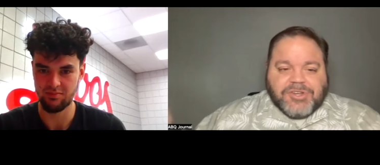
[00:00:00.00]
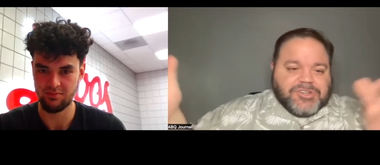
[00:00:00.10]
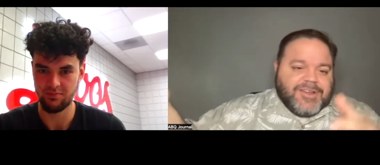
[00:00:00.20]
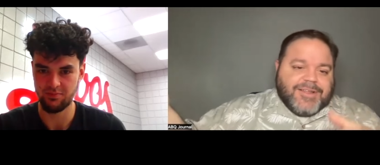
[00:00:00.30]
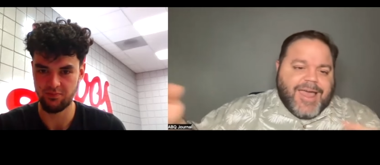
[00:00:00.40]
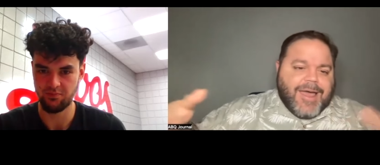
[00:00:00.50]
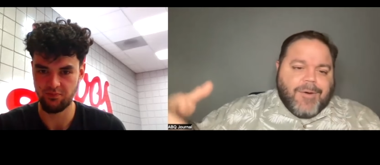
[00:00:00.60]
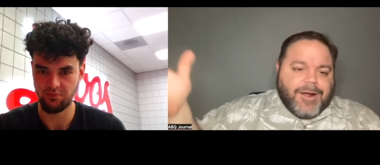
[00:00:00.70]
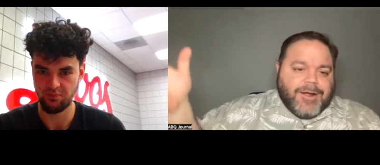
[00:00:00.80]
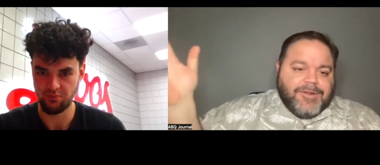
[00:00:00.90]
Speaker 1: usually, yeah,
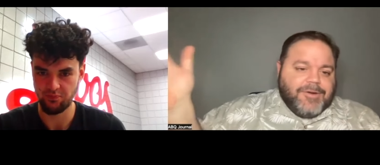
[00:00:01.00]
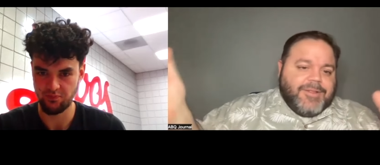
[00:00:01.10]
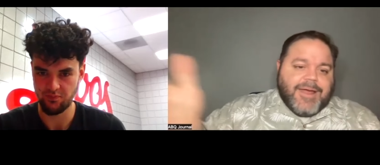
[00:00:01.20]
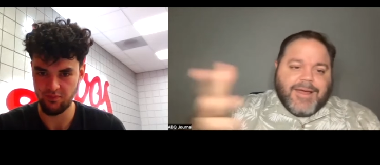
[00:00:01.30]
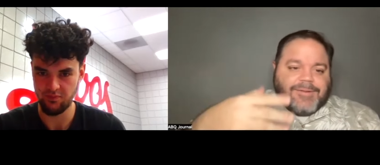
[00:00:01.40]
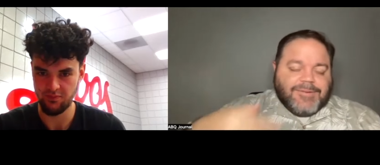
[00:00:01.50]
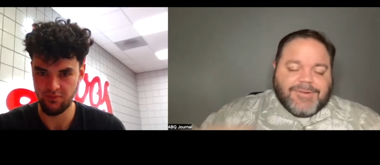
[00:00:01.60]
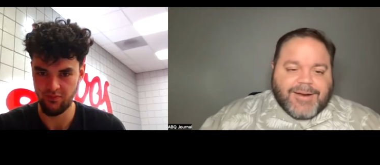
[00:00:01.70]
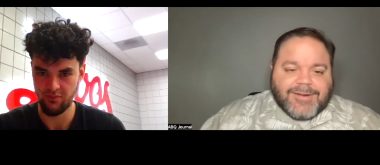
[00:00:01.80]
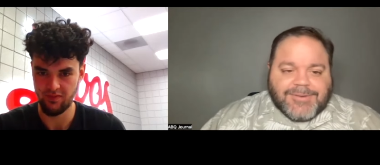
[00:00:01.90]
why are you doing that?
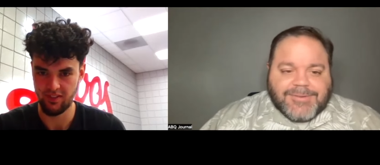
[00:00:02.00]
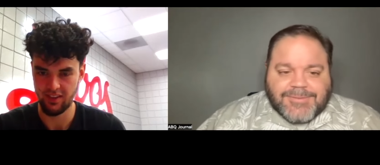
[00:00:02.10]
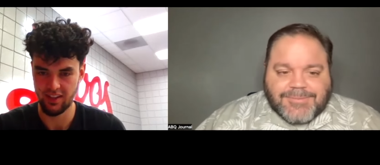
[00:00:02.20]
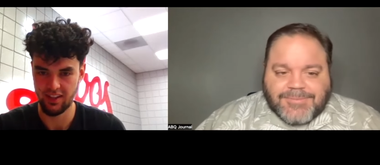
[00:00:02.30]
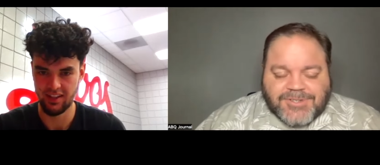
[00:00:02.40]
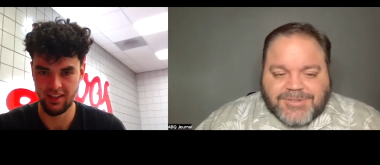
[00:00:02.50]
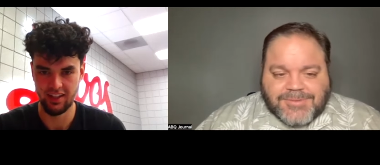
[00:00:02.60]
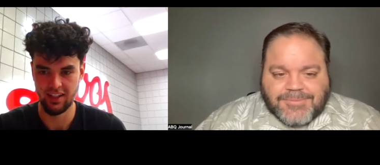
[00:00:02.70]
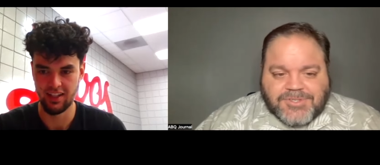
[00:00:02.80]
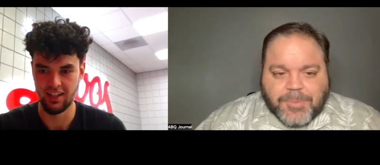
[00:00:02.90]
Kind of
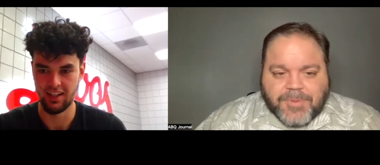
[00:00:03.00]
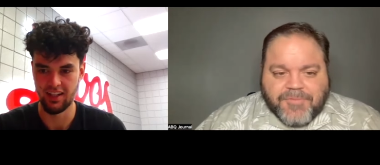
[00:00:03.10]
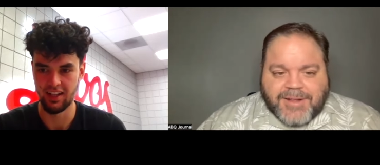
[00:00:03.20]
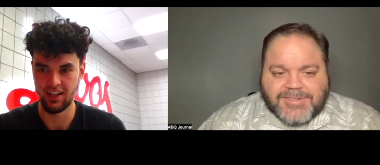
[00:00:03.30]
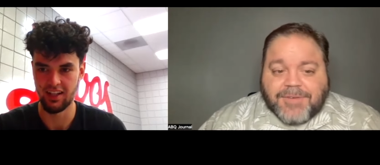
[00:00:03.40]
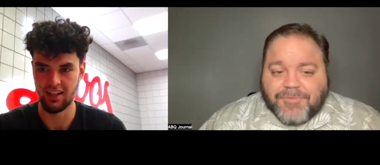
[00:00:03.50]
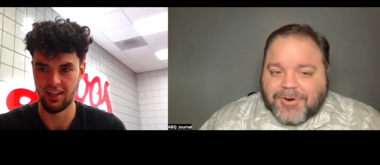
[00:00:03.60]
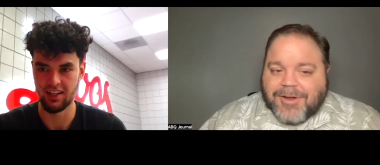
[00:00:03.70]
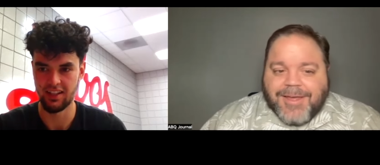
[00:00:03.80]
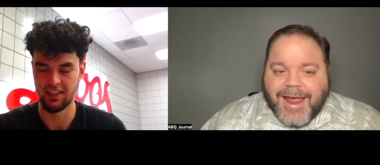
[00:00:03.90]
just stupid fan stuff,
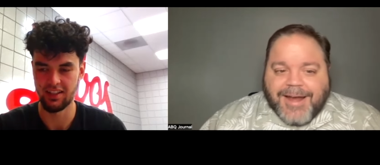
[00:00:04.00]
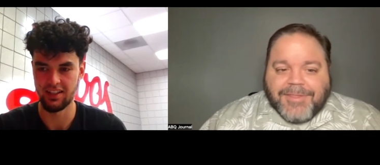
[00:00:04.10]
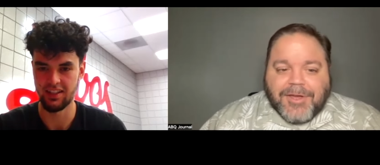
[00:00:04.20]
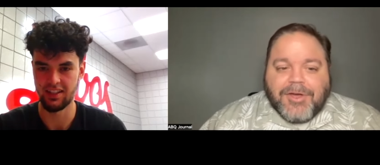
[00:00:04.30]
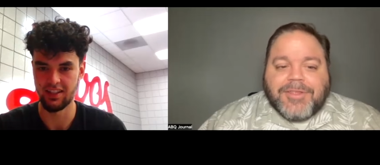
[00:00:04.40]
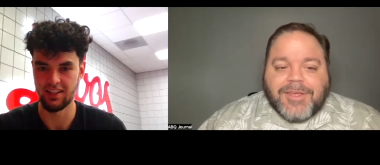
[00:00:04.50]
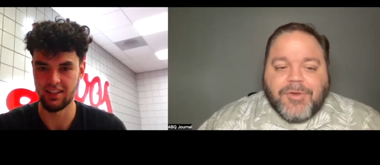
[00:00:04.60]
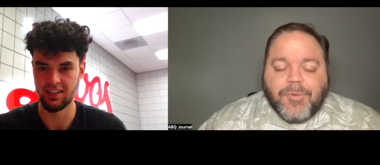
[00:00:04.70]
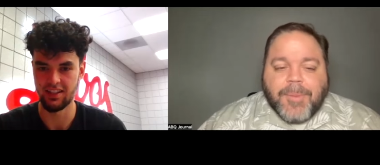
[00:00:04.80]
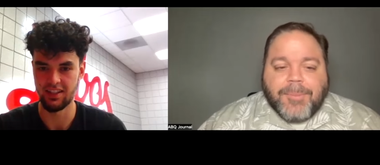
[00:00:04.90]
or anything good that
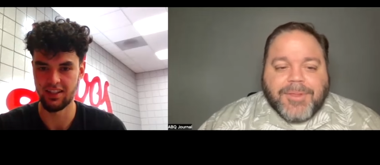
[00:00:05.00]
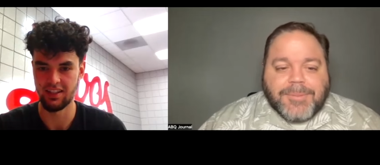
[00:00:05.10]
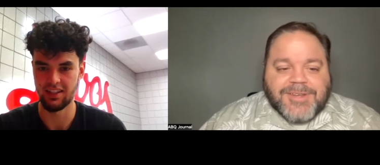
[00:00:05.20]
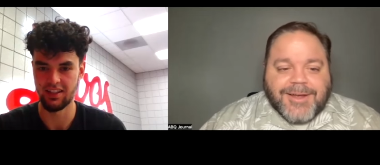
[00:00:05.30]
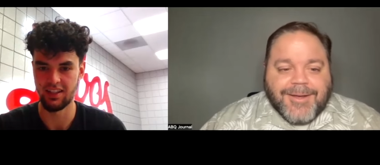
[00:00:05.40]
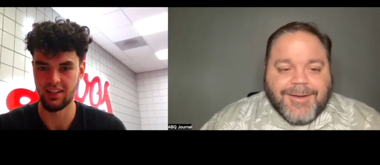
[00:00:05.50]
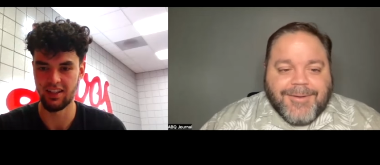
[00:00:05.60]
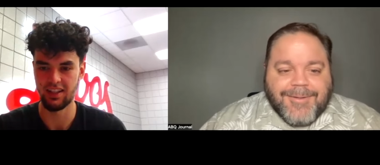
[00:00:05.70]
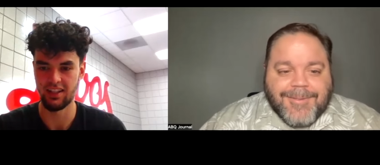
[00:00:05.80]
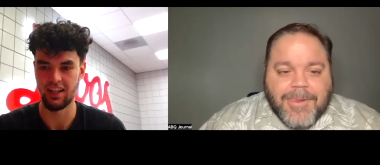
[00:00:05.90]
you remember them saying?
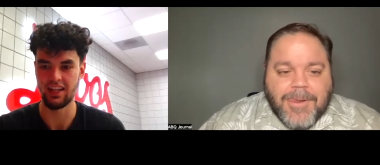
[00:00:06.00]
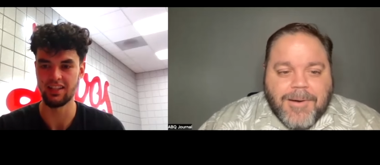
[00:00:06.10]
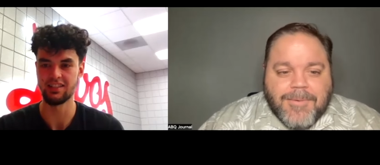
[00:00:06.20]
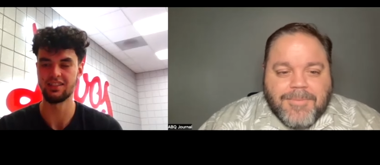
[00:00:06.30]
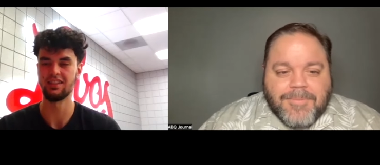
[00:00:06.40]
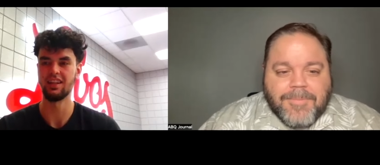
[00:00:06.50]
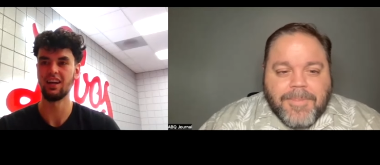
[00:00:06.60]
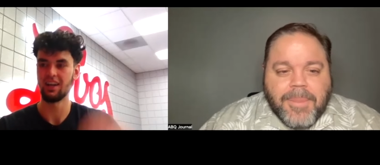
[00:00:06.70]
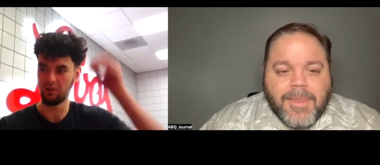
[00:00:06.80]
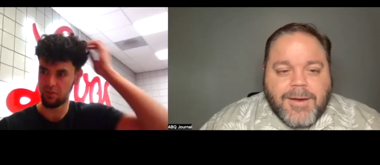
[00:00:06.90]
Speaker 2: It's
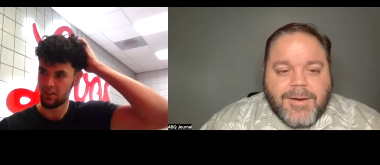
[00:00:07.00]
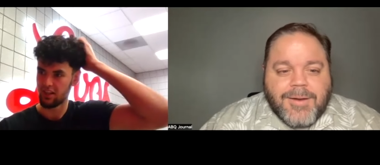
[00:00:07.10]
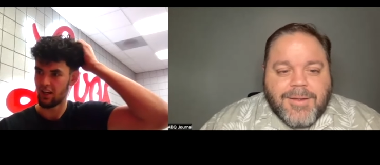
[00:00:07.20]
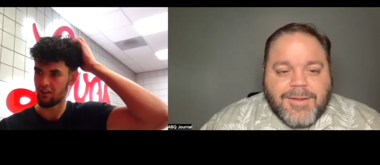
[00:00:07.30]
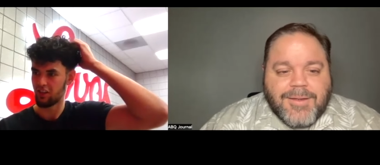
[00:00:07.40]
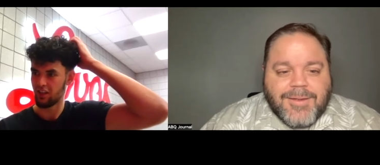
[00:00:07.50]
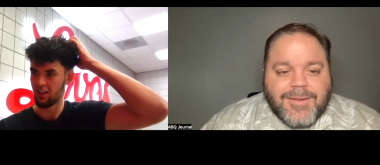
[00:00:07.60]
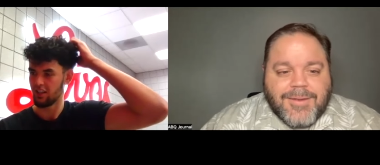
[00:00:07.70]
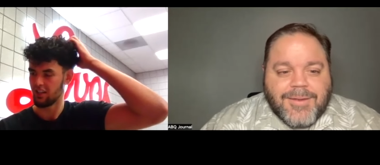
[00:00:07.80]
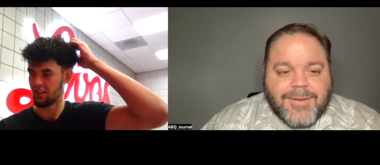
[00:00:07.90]
not. I mean, not
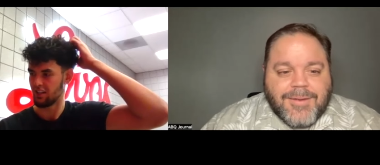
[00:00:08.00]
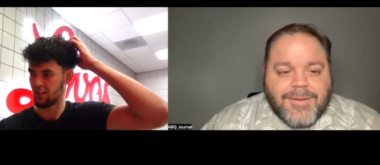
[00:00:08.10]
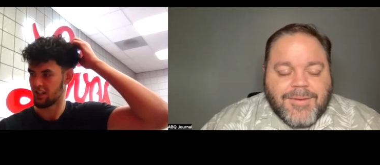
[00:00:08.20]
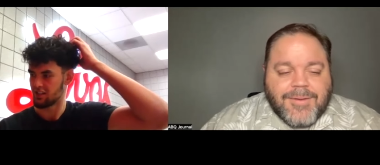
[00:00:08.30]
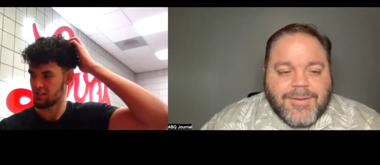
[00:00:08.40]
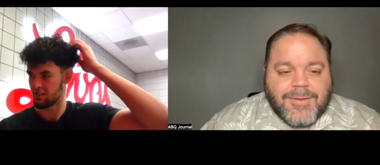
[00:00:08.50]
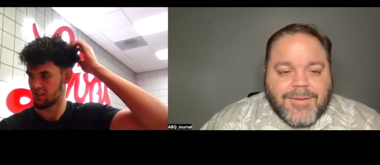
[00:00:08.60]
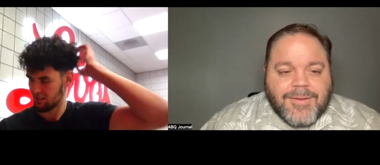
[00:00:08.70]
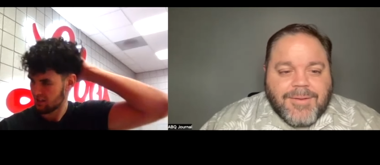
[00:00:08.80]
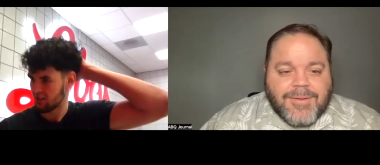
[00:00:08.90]
really. I just
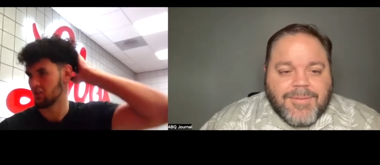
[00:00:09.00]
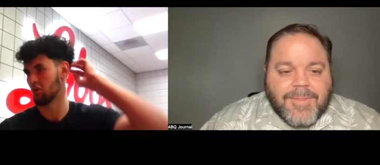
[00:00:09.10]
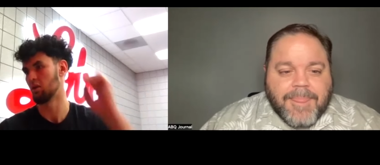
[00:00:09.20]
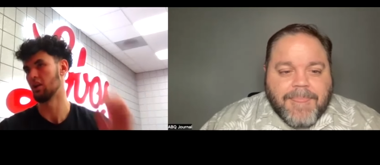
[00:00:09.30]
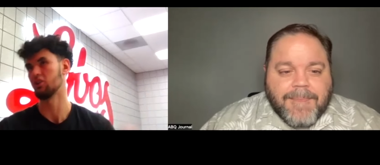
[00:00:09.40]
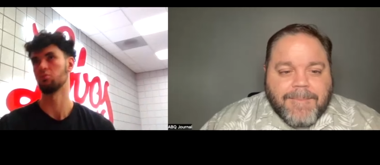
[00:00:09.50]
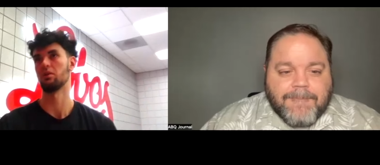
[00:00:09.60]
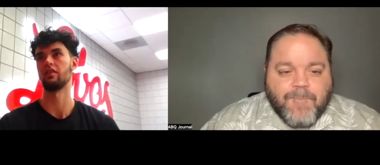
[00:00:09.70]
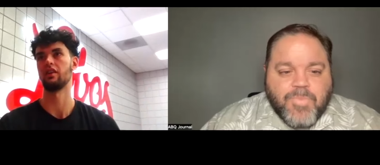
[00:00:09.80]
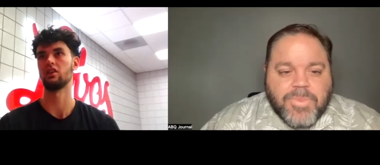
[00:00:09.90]
you know when I shoot my
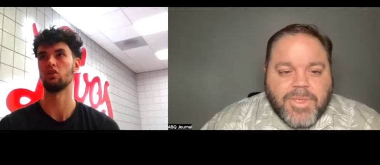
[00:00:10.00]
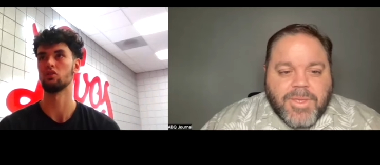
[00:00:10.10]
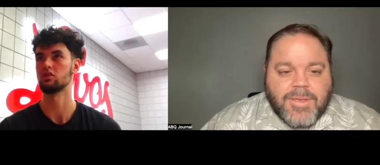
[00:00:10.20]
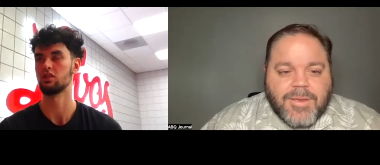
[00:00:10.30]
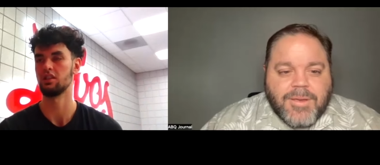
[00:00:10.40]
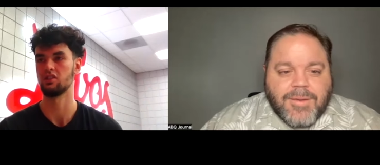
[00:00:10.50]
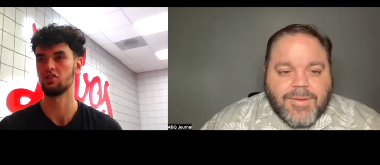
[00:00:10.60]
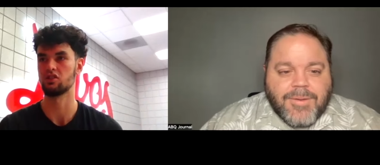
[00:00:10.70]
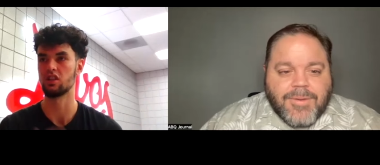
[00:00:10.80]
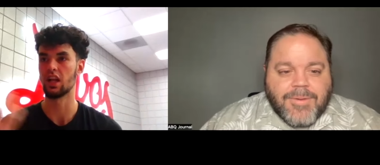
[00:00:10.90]
free throws, it's
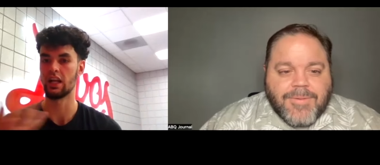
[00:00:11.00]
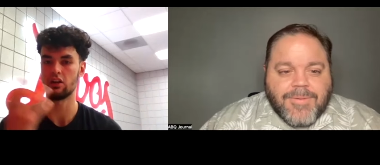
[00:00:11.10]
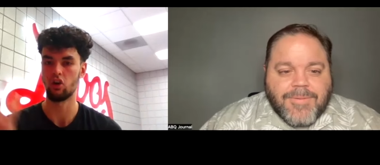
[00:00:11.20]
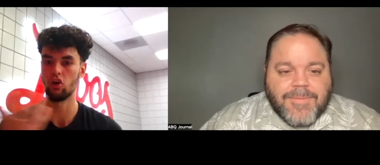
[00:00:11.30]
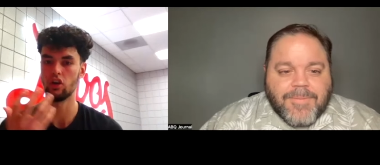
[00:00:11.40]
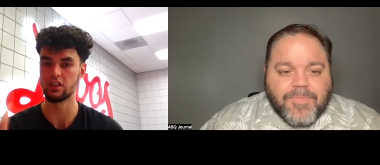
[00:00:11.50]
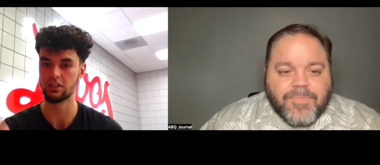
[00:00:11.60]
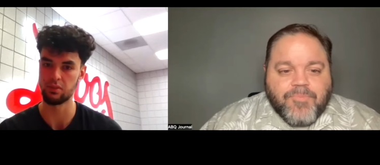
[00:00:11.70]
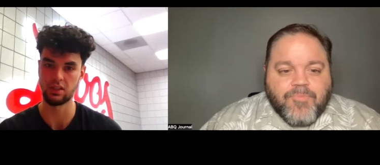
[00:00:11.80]
just a lot of noise. But